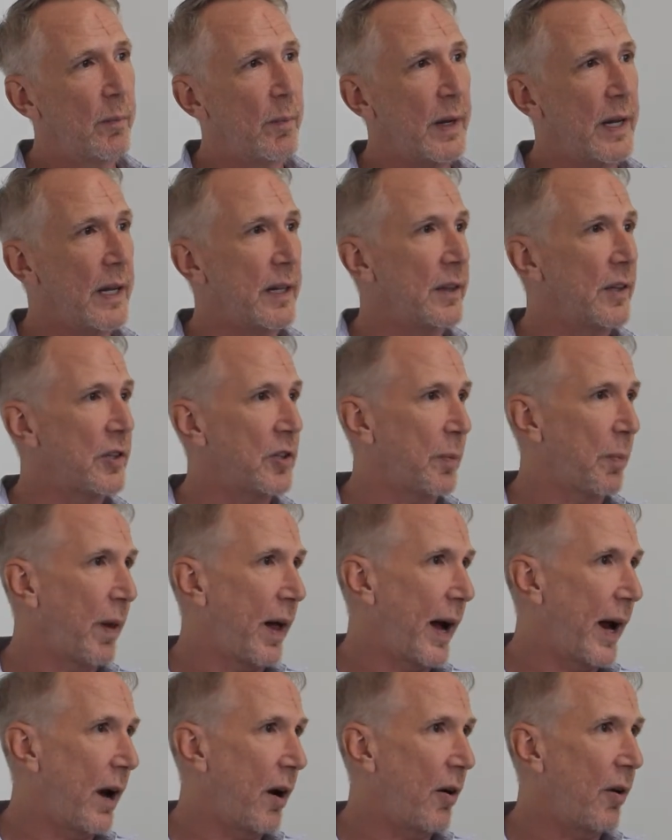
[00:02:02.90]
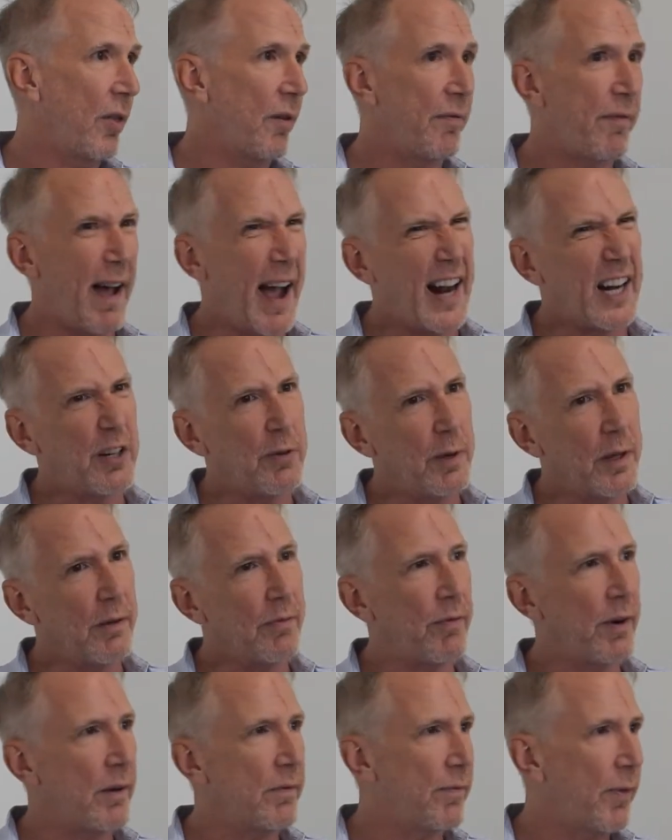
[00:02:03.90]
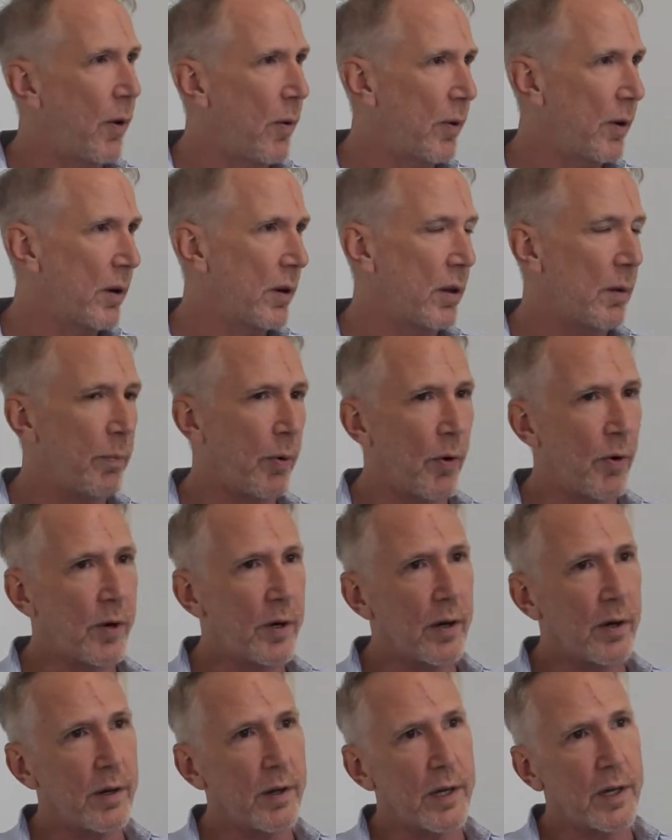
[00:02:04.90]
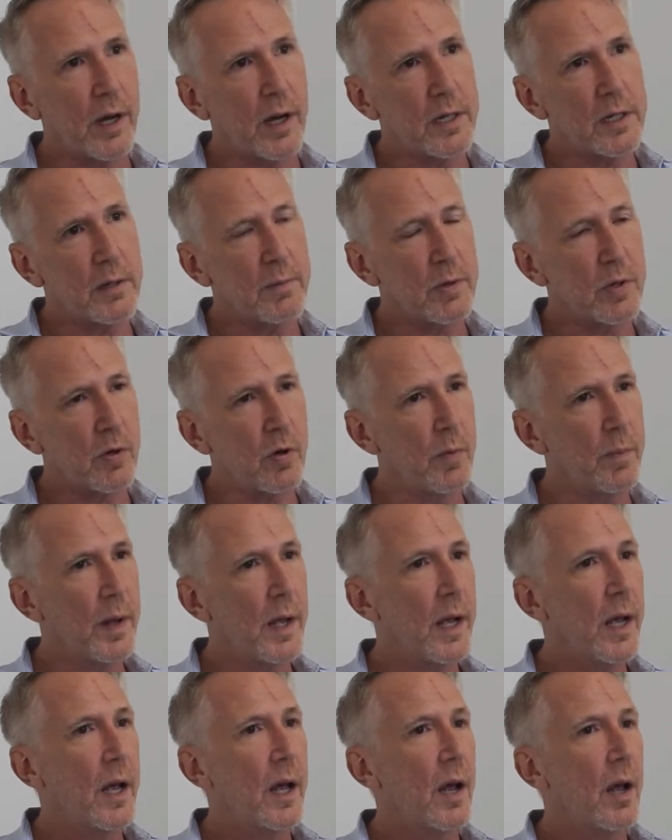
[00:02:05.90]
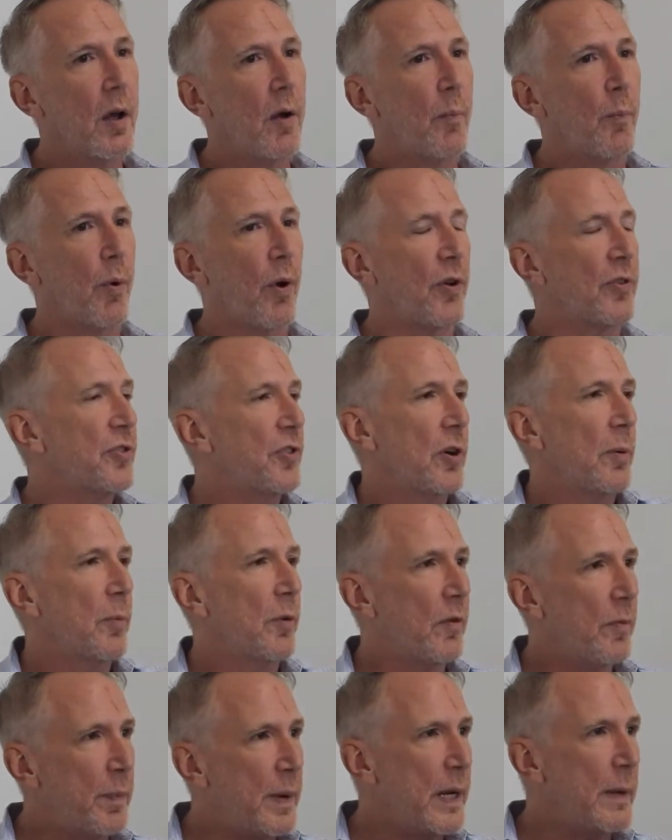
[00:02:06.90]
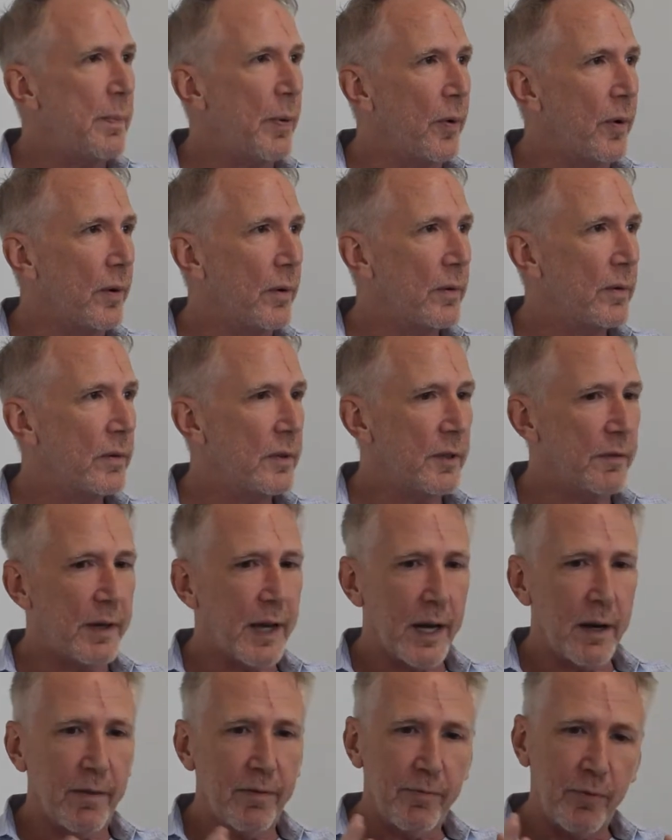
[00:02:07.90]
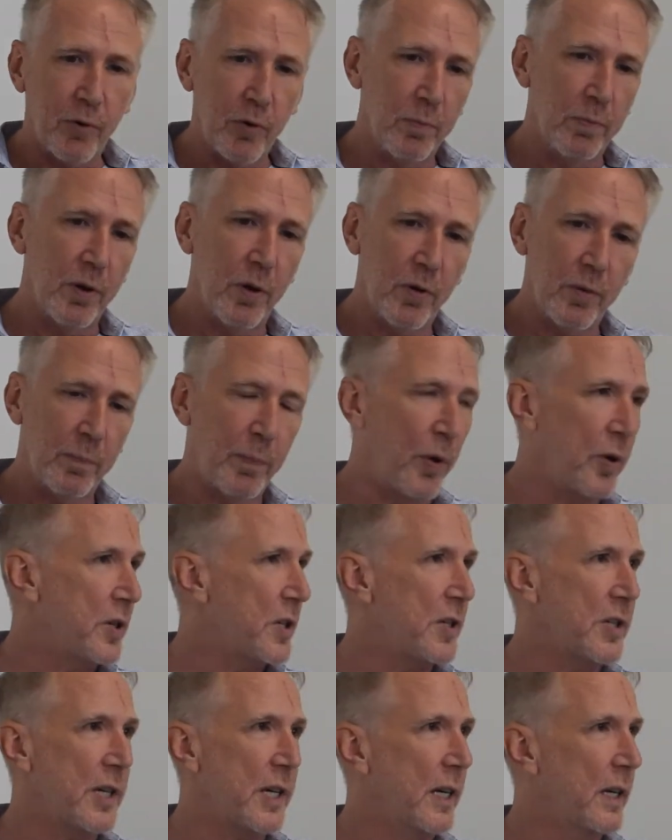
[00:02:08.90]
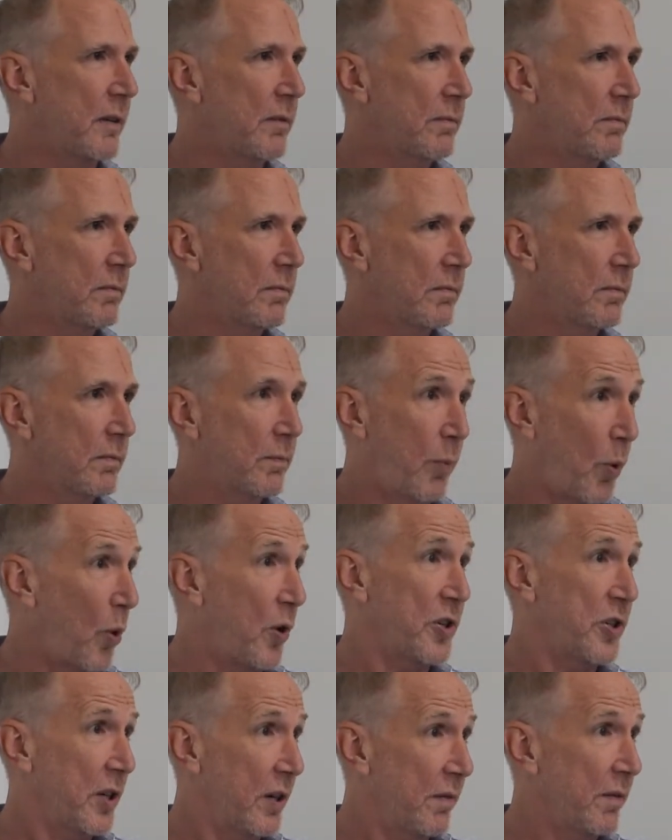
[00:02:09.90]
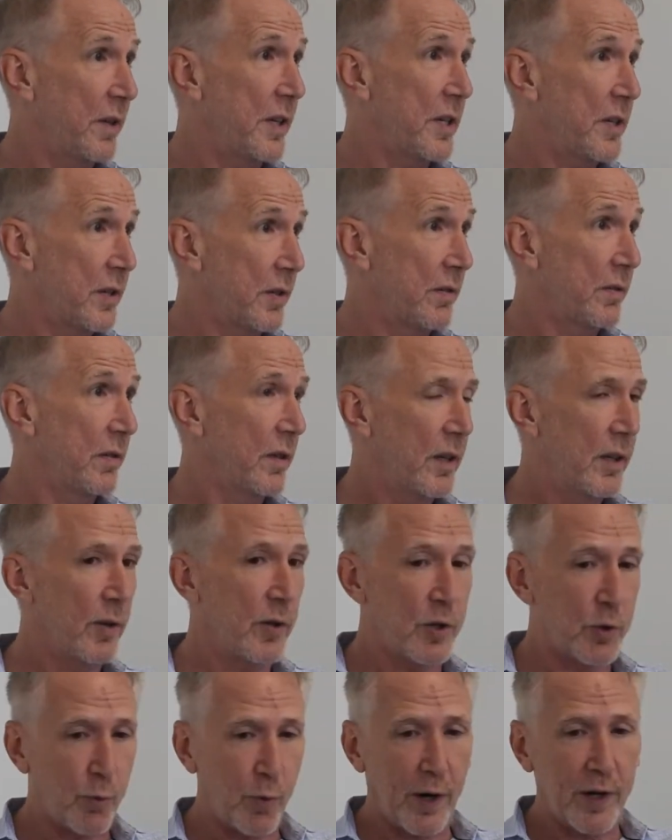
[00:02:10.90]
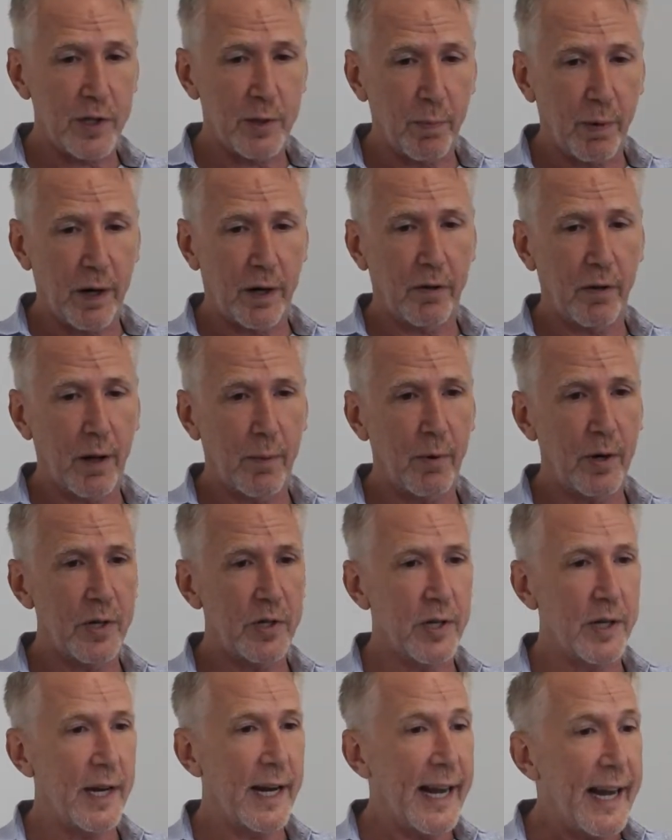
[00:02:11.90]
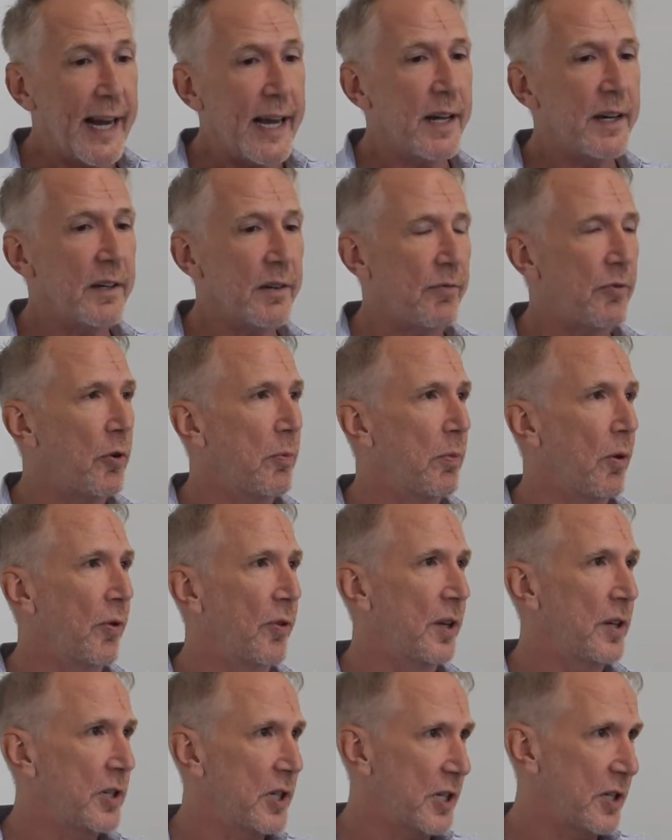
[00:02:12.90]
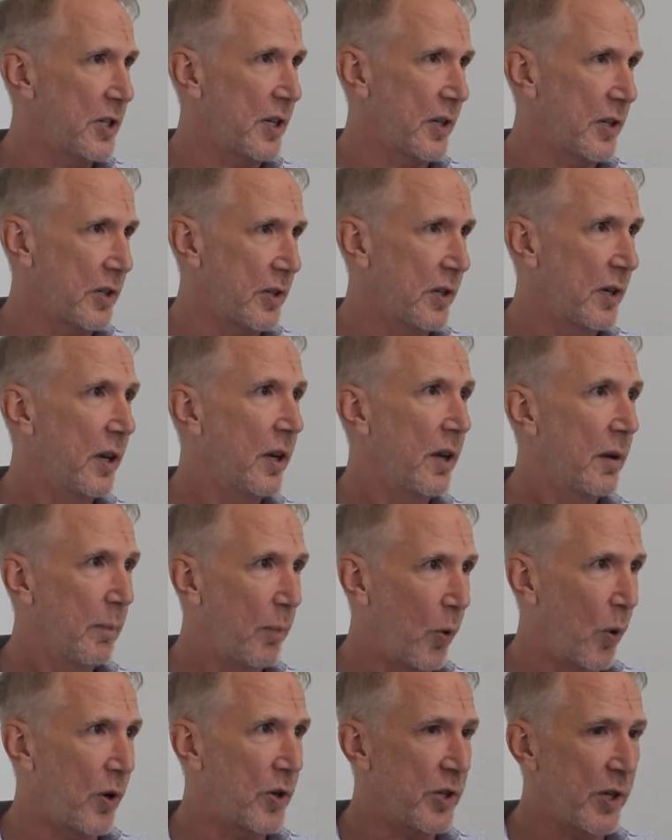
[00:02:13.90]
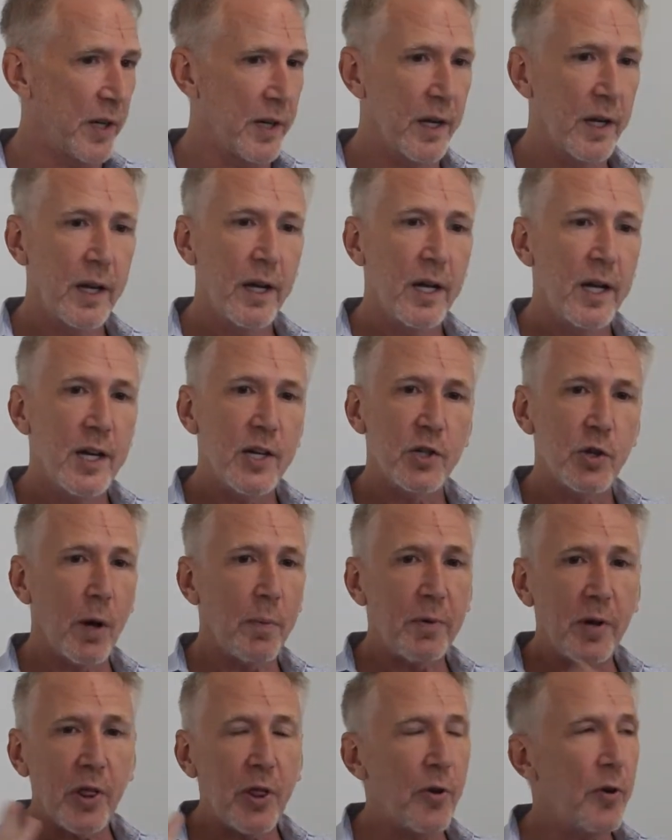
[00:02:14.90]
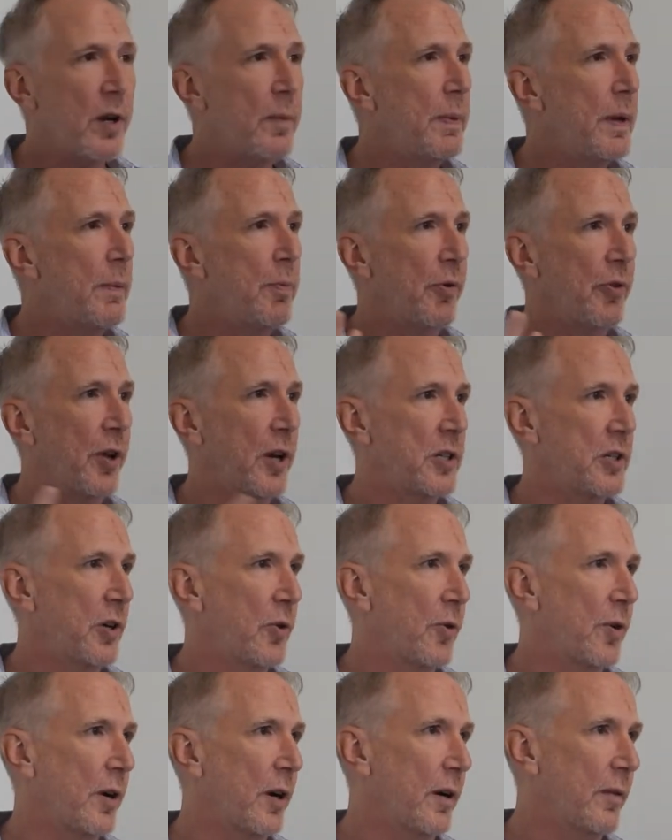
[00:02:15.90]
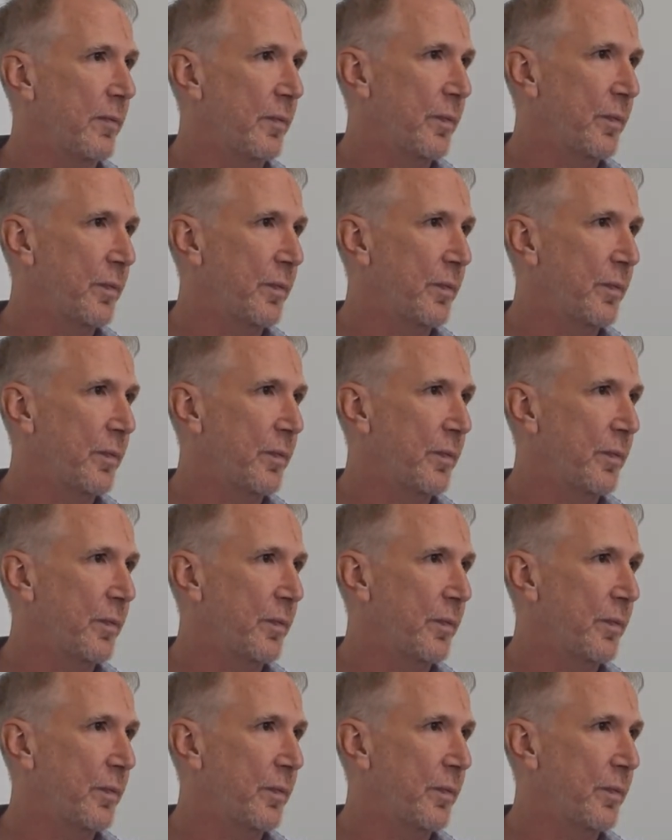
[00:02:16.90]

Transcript: meaning the supplier, the factory, the freight forwarder, the broker, the customs group, but also the number of people. You've got a full-blown purchasing portion of this, which requires supplier collaboration, and a full-blown logistics portion. So up to 30 people touch an order.